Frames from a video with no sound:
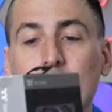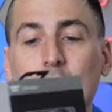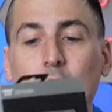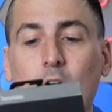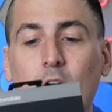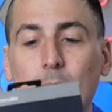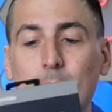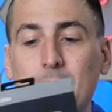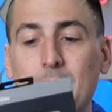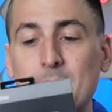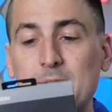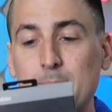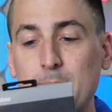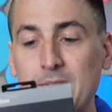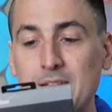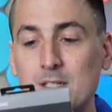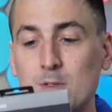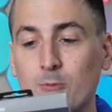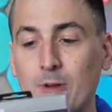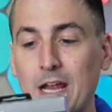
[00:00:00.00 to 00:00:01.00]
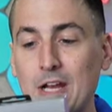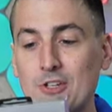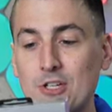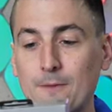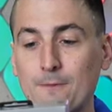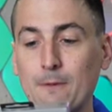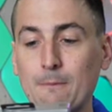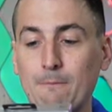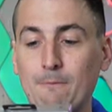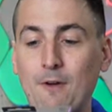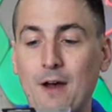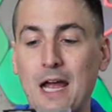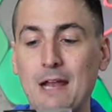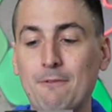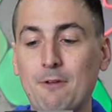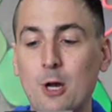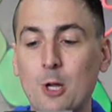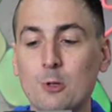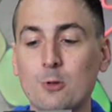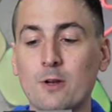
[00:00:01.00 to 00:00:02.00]
RPM speeds ranging from
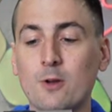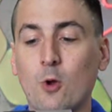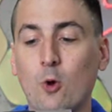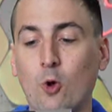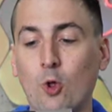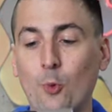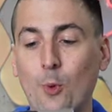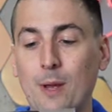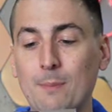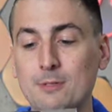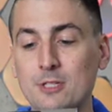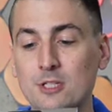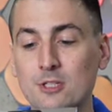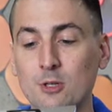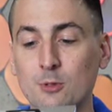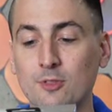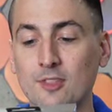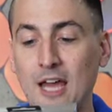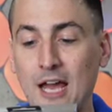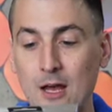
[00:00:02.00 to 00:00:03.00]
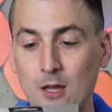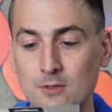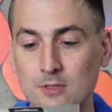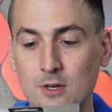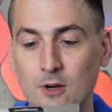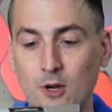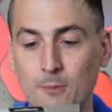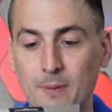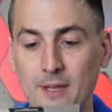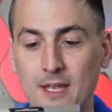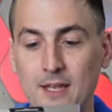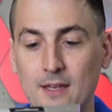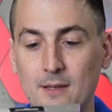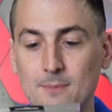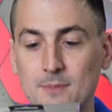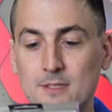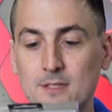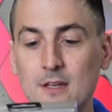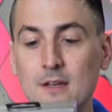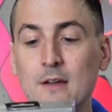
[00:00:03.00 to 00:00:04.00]
500 all the way up to 2000
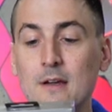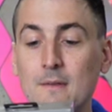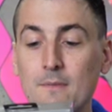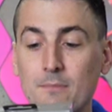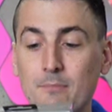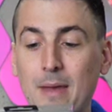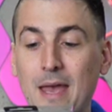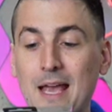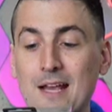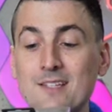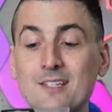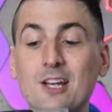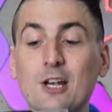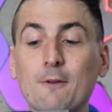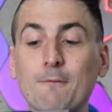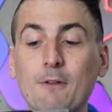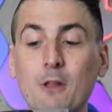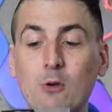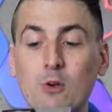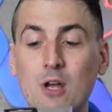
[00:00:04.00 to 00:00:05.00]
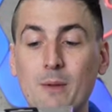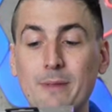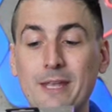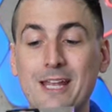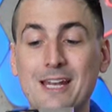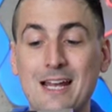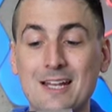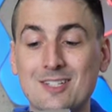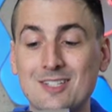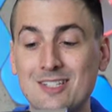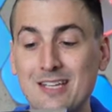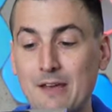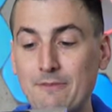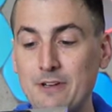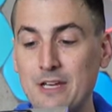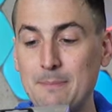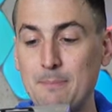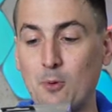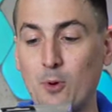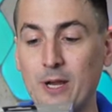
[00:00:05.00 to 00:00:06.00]
RPMs. Max airflow coming in at
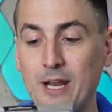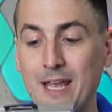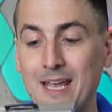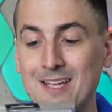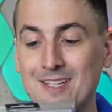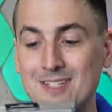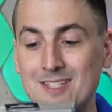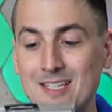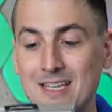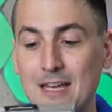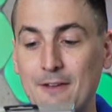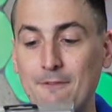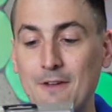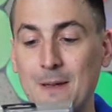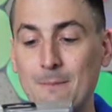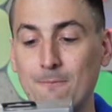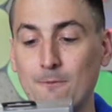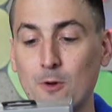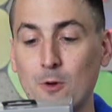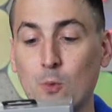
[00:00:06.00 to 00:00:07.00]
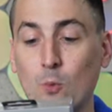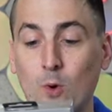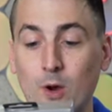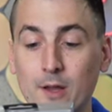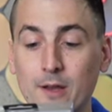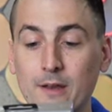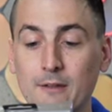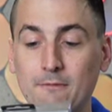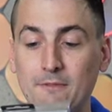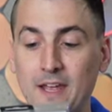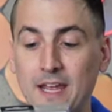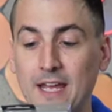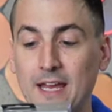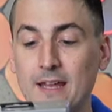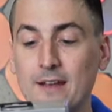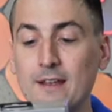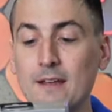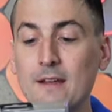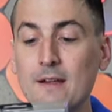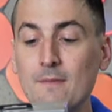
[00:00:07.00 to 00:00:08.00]
70.8 CFM for one
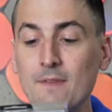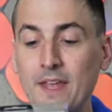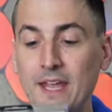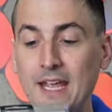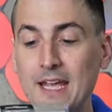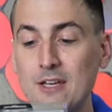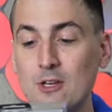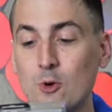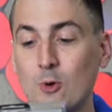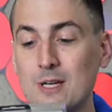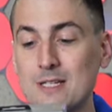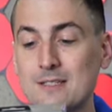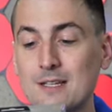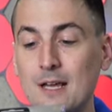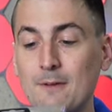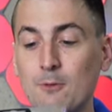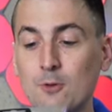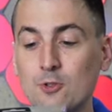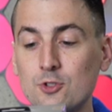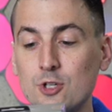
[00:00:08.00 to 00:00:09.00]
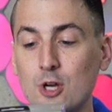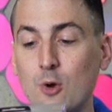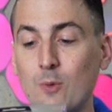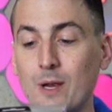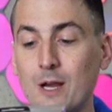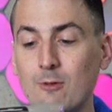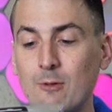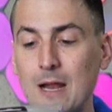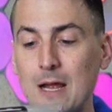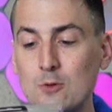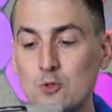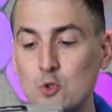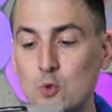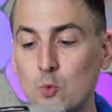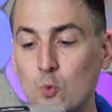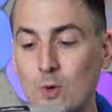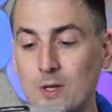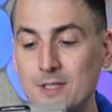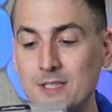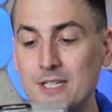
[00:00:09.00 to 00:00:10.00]
fan and noise level showing around
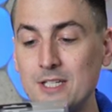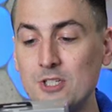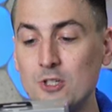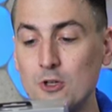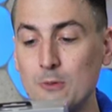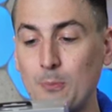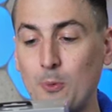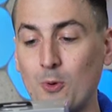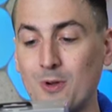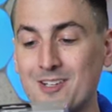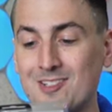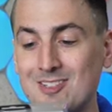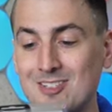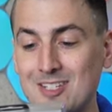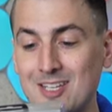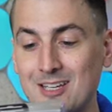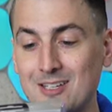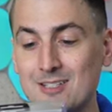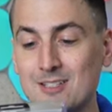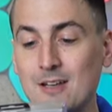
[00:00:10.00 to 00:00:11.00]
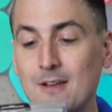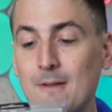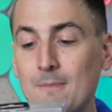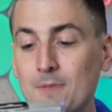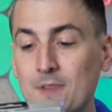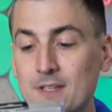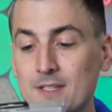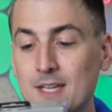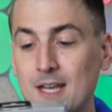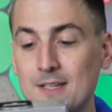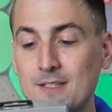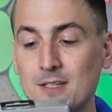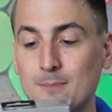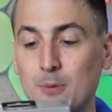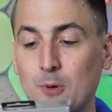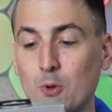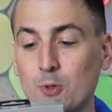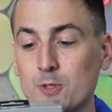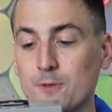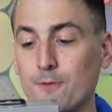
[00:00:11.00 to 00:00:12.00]
22.6
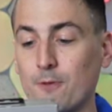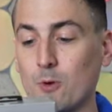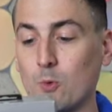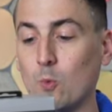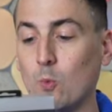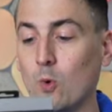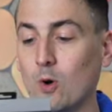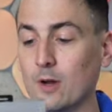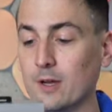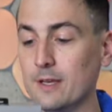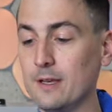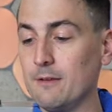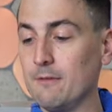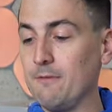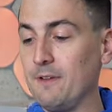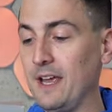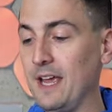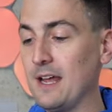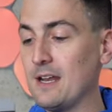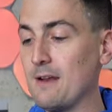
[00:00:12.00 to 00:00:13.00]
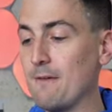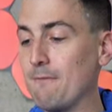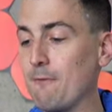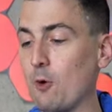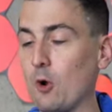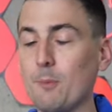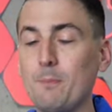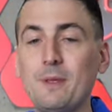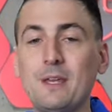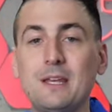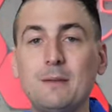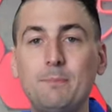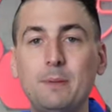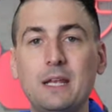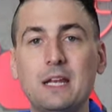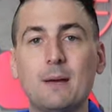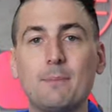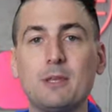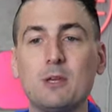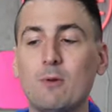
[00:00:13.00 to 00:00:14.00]
decibels for one fan and a 4-pin
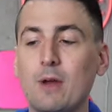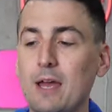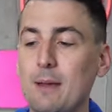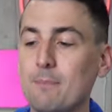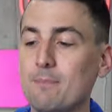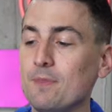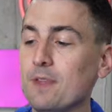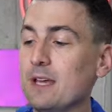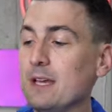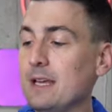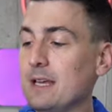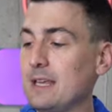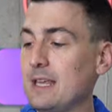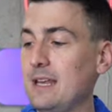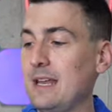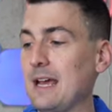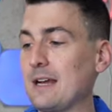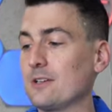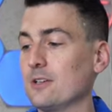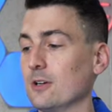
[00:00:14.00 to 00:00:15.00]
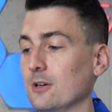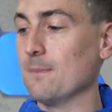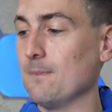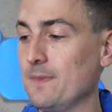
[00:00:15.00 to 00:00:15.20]
PWM connector.